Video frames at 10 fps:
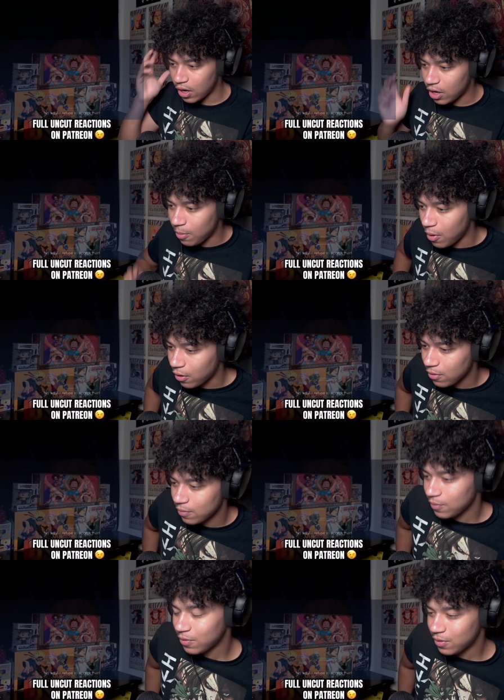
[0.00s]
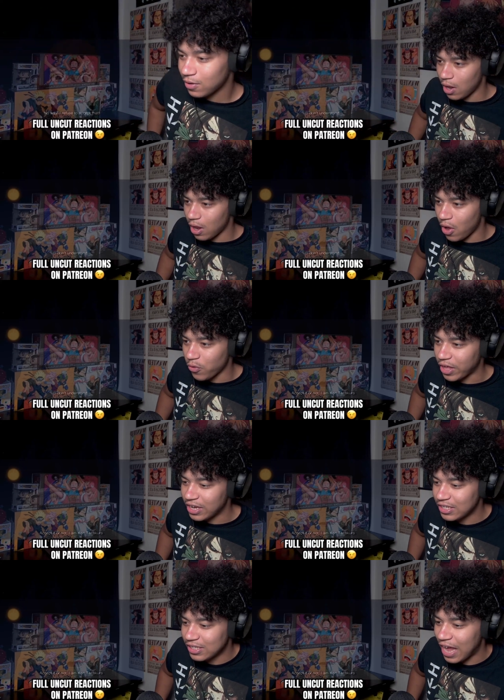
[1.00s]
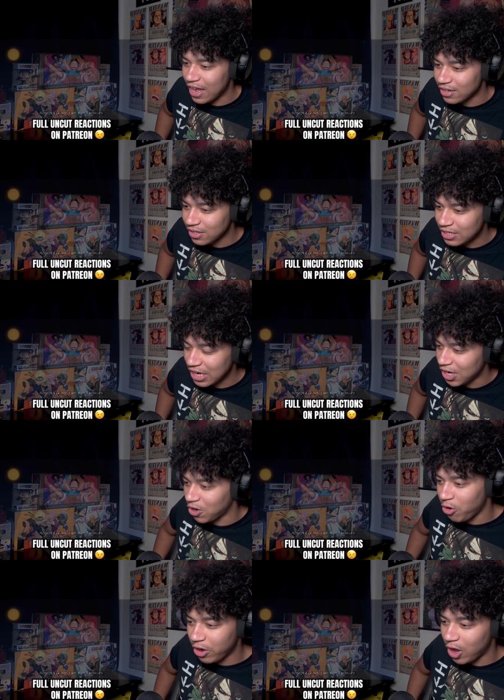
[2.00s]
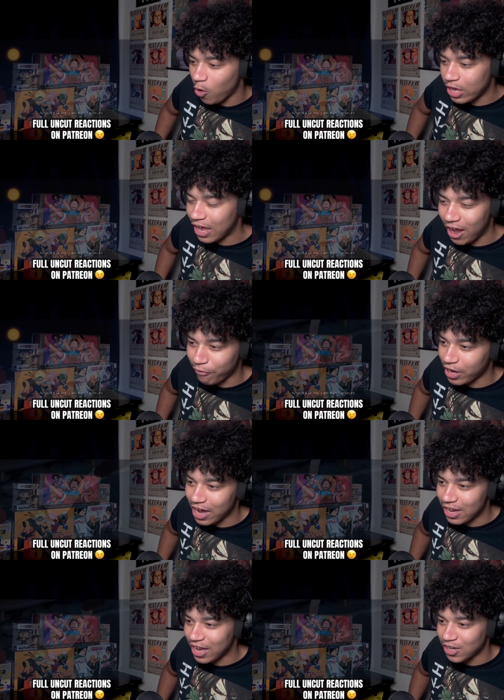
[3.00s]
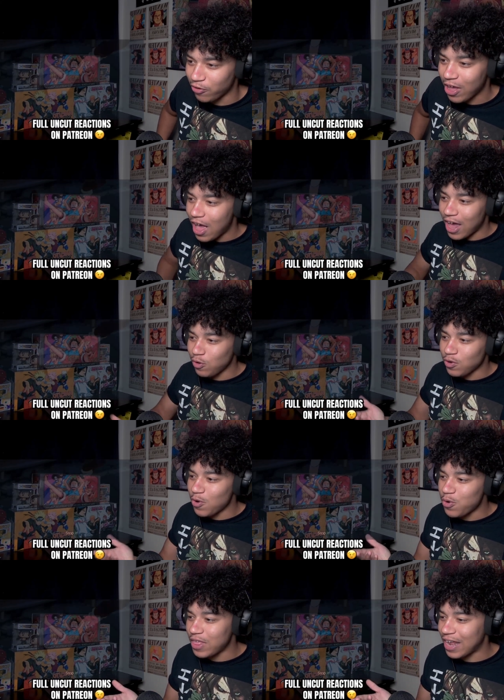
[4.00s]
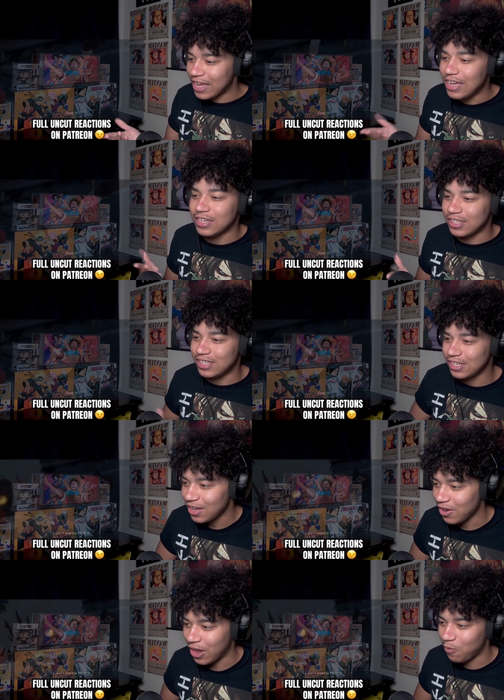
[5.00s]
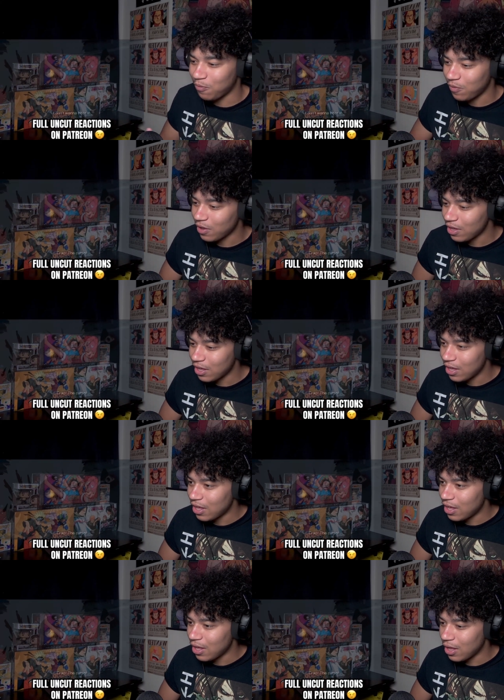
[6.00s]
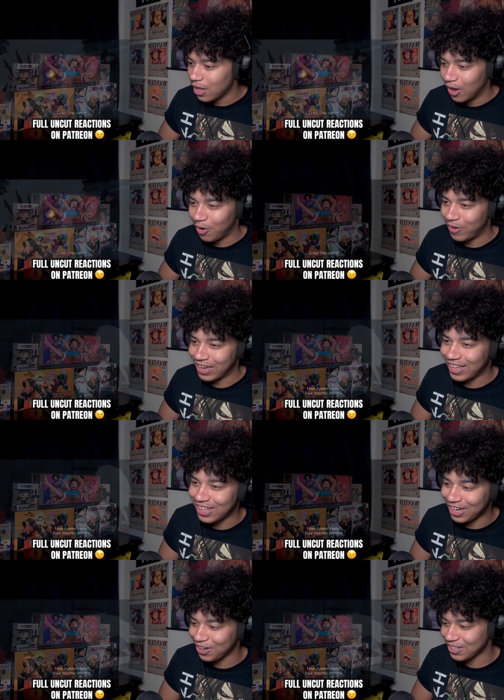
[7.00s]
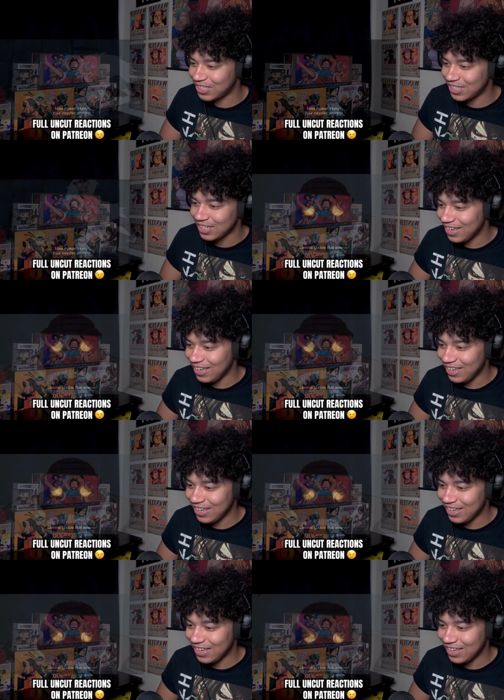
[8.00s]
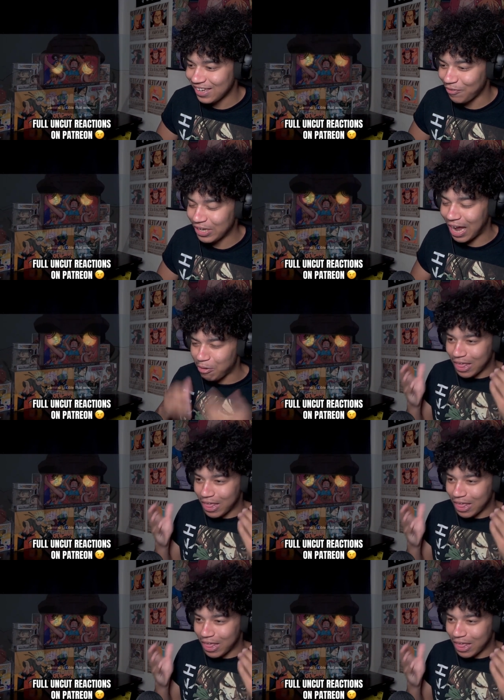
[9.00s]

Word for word: come on. Oh, that he's Ken Takakura? Oh yeah, I forgot I ended off. I don't know who that is. Okay. Oh my god, the curse. Let me go.